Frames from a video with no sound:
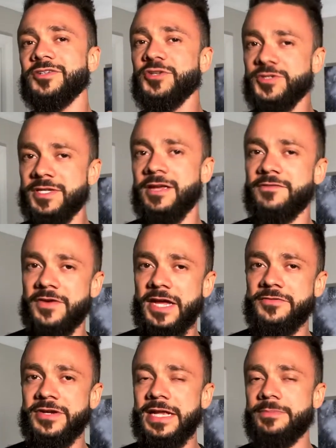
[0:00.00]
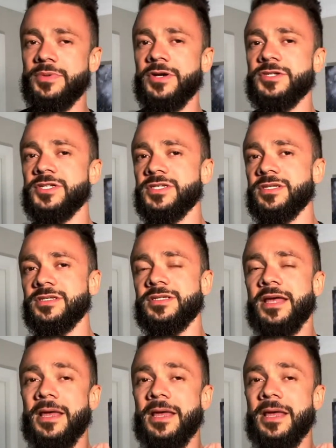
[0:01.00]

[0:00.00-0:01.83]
using it for everyday purchases,